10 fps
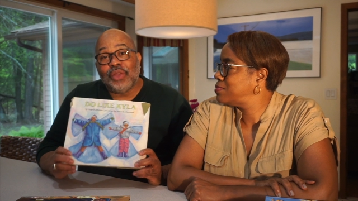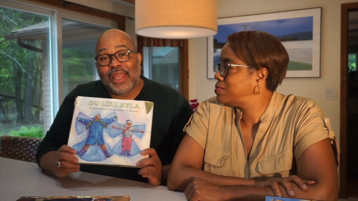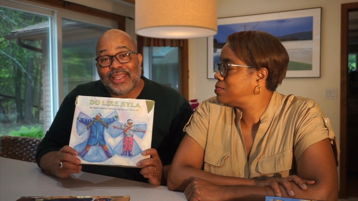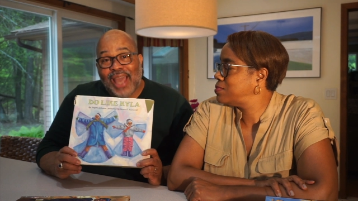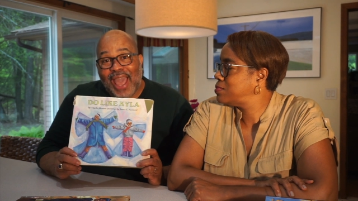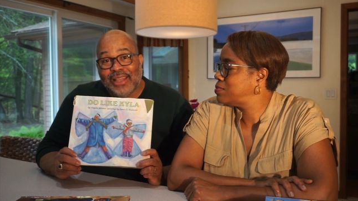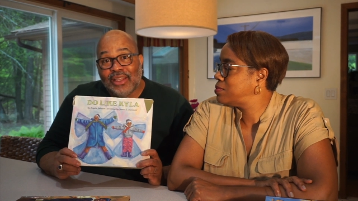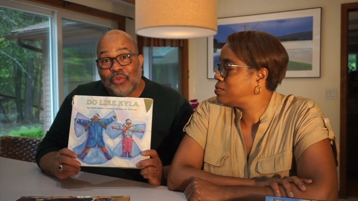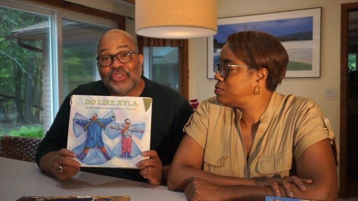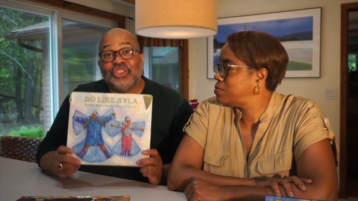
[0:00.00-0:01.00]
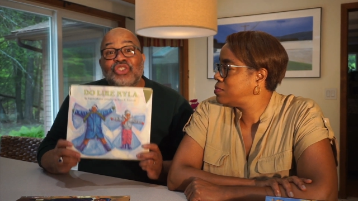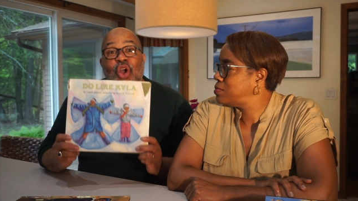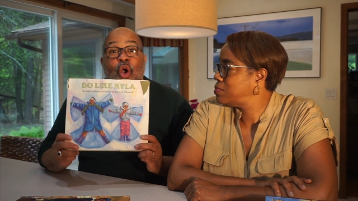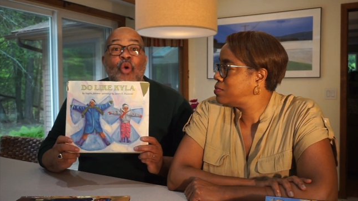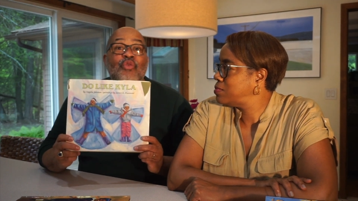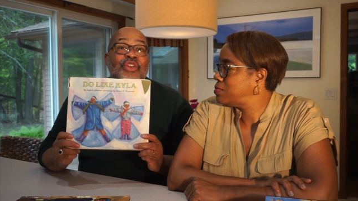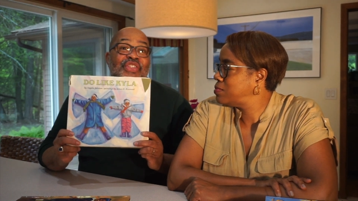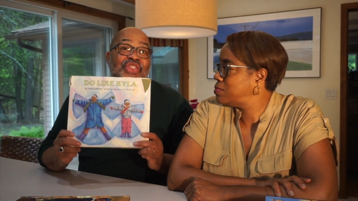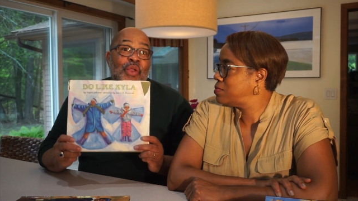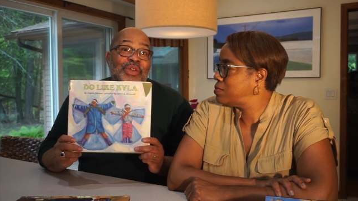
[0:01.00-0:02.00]
Speaker 1: Like Kyla, which is
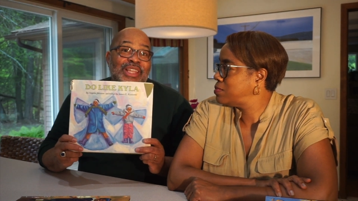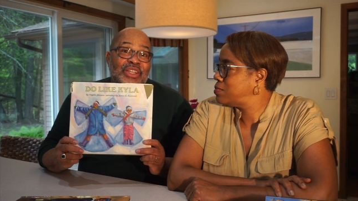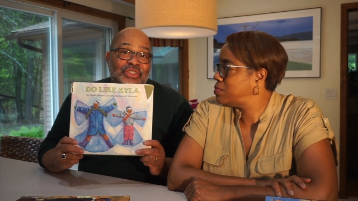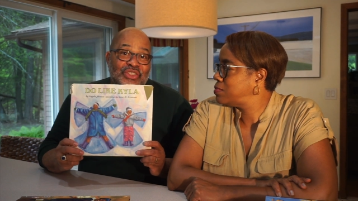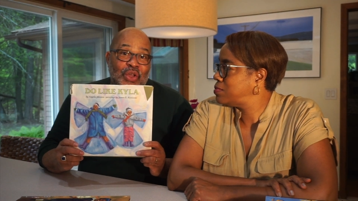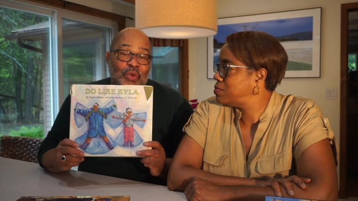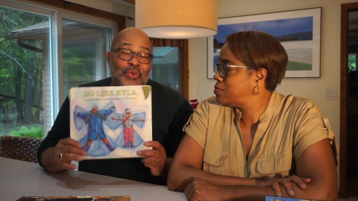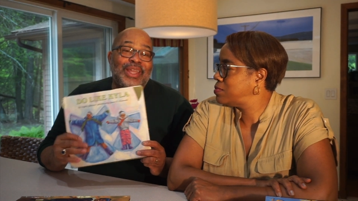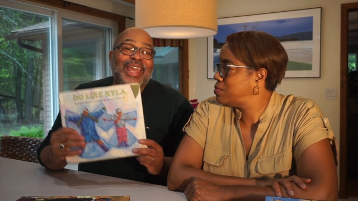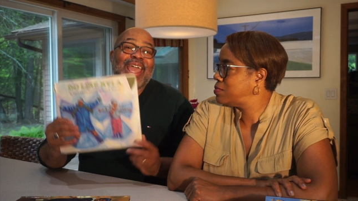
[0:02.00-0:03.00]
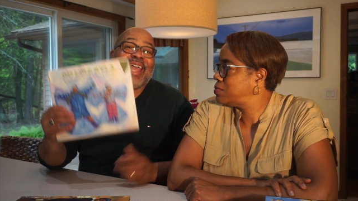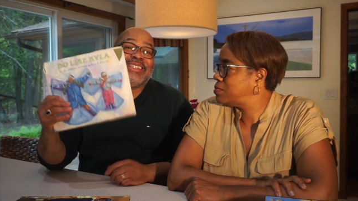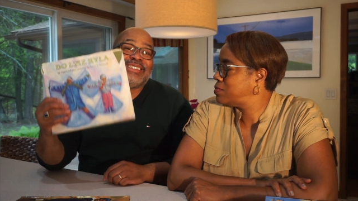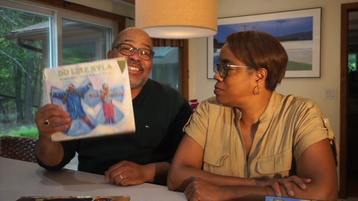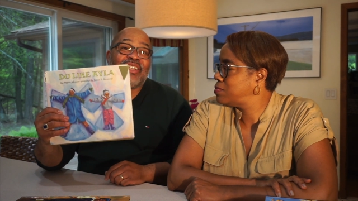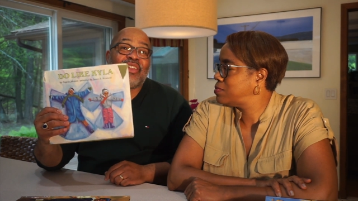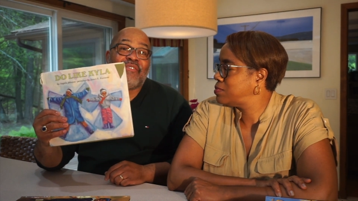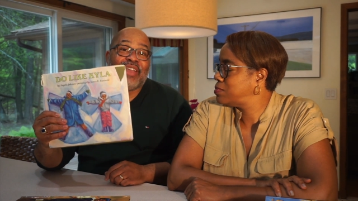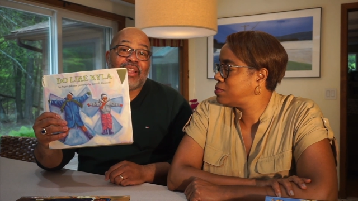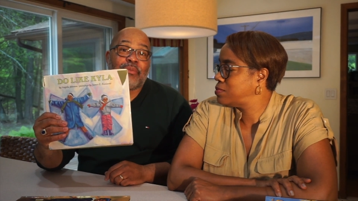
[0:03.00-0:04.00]
over 30 years old and still
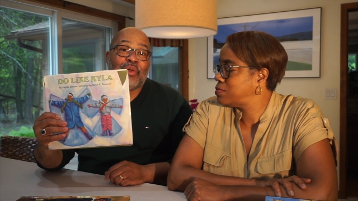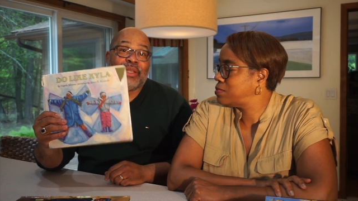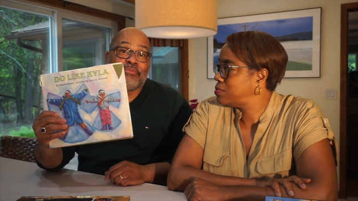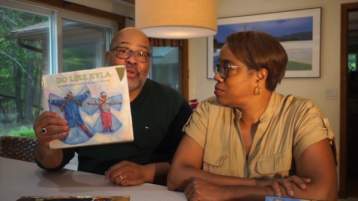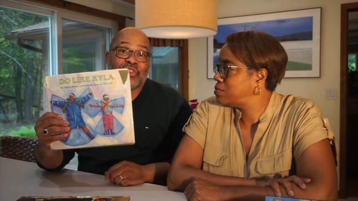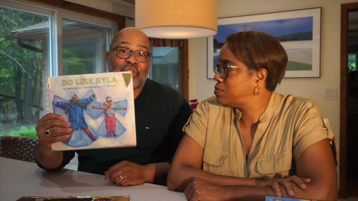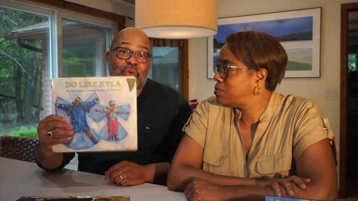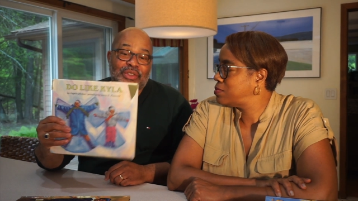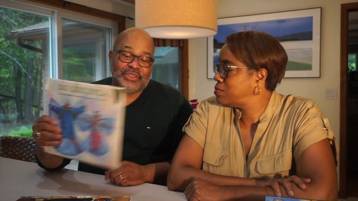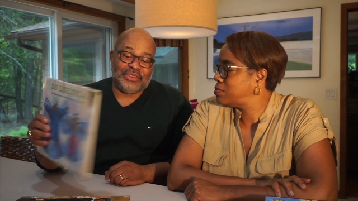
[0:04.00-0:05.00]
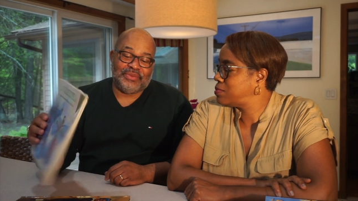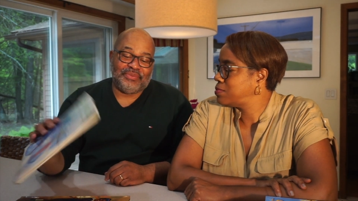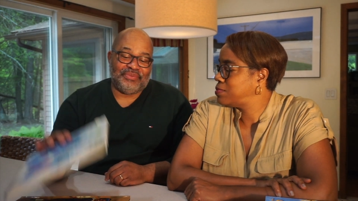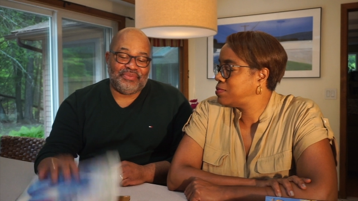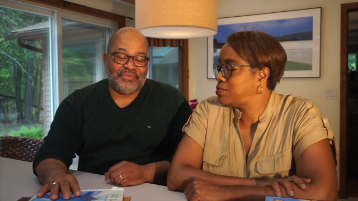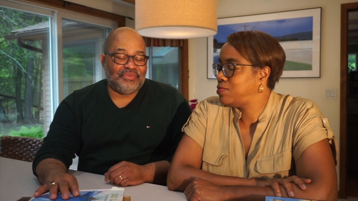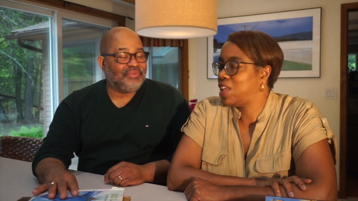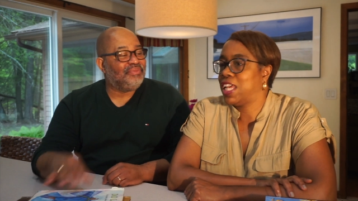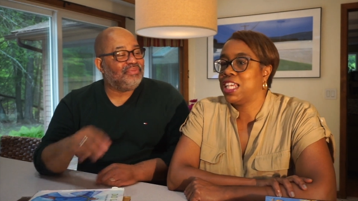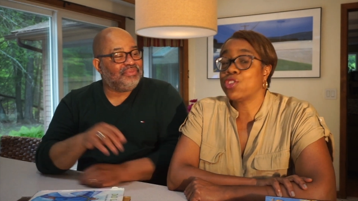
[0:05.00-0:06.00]
available in bookstores.
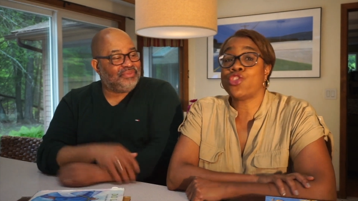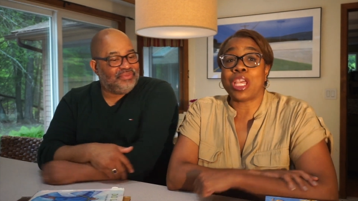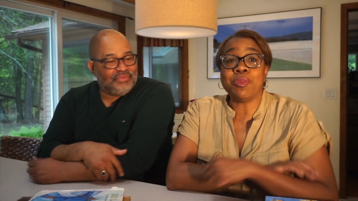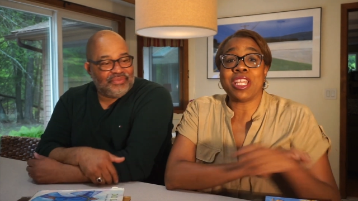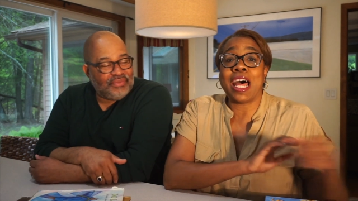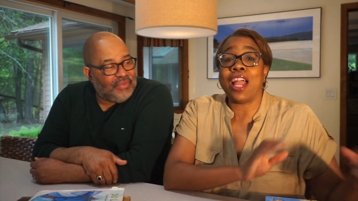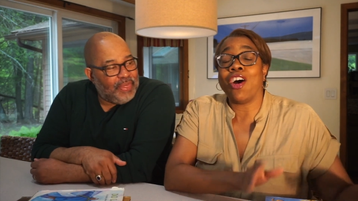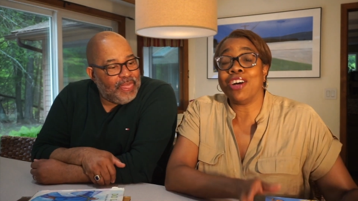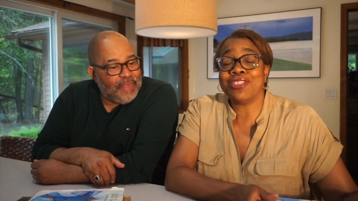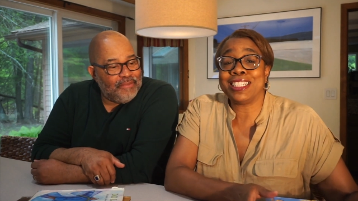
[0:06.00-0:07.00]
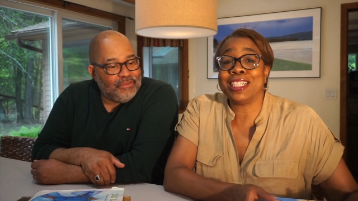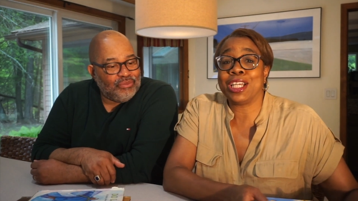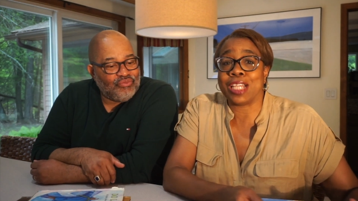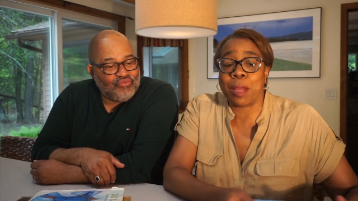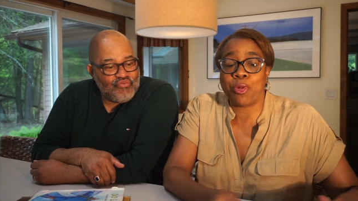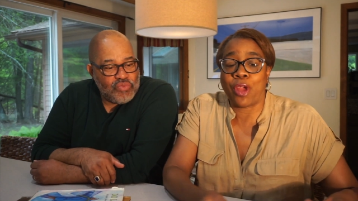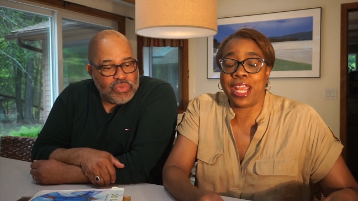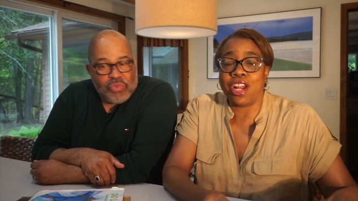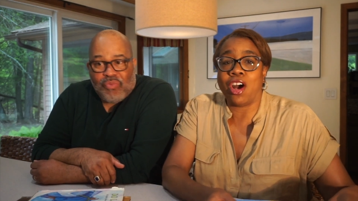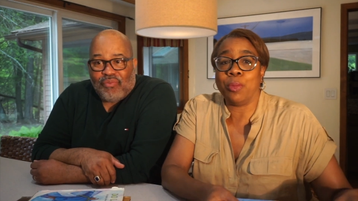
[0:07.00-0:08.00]
Speaker 2: So James and I often
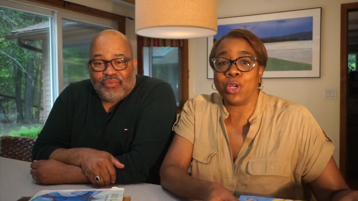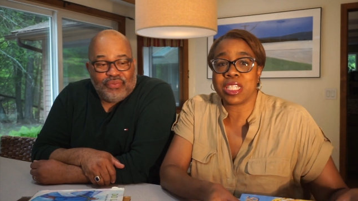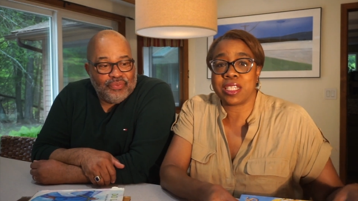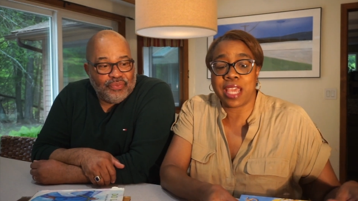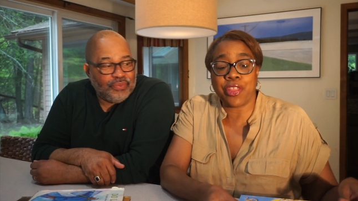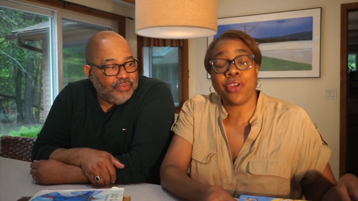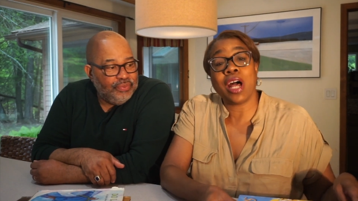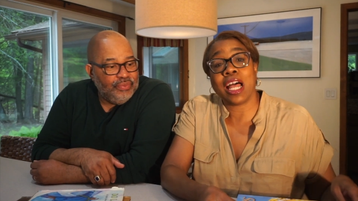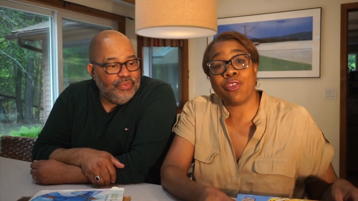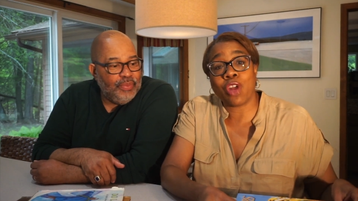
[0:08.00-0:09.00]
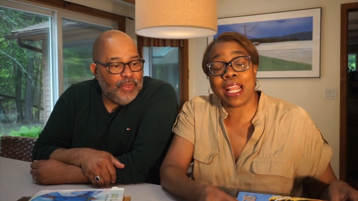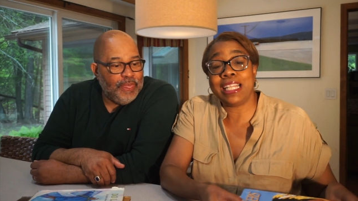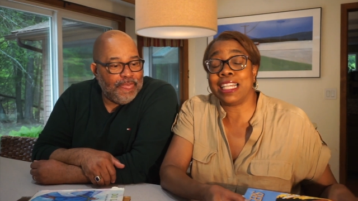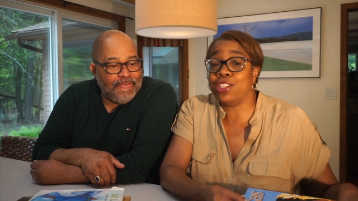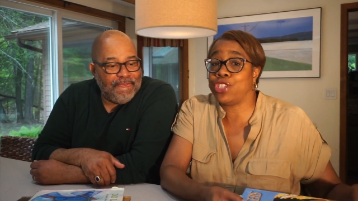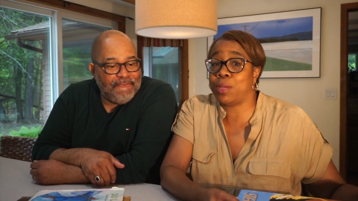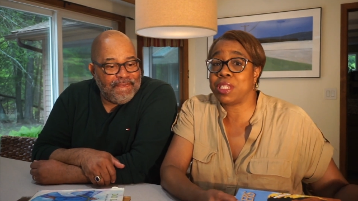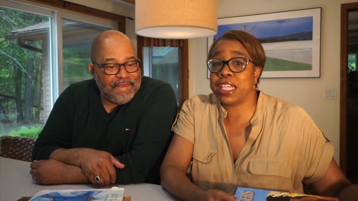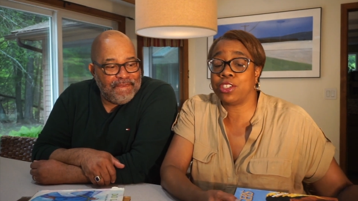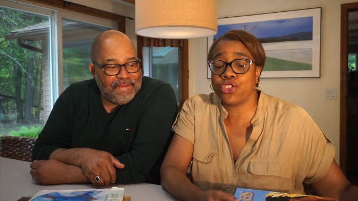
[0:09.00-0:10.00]
collaborate on books together. I write and
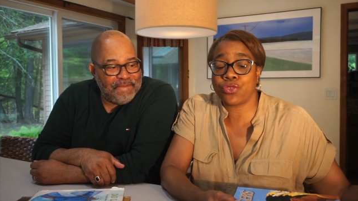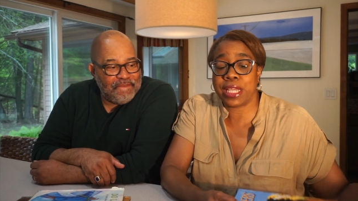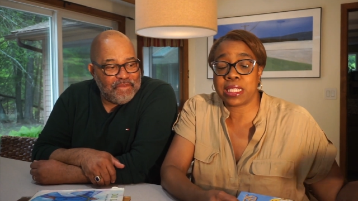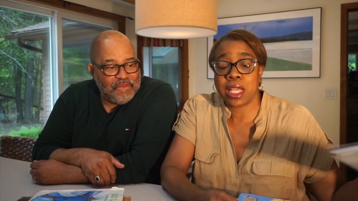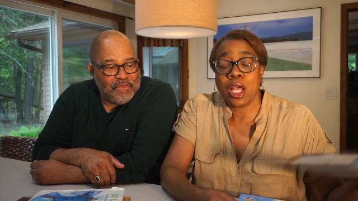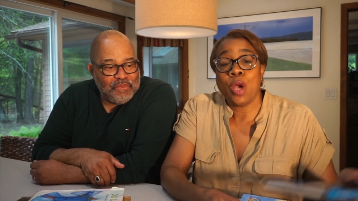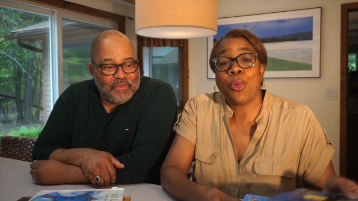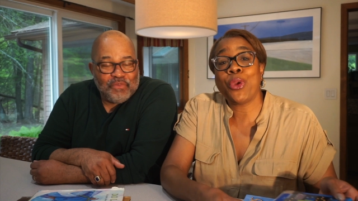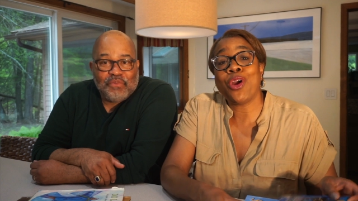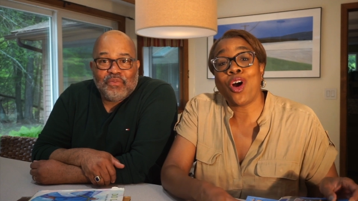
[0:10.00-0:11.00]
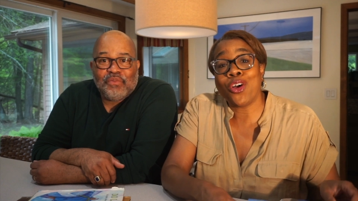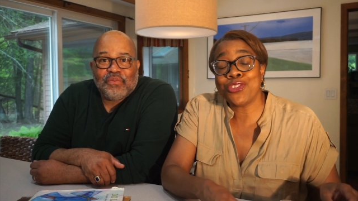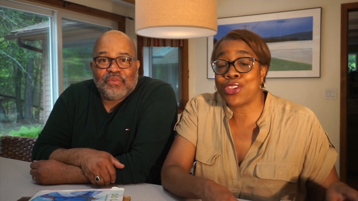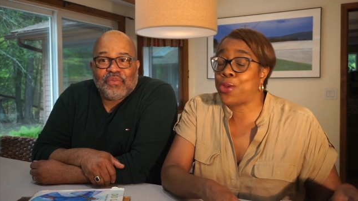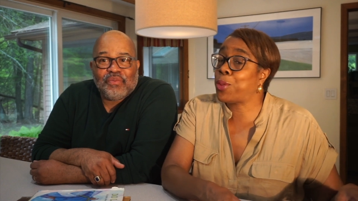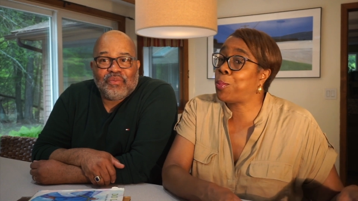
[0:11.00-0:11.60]
James illustrates, but we are also the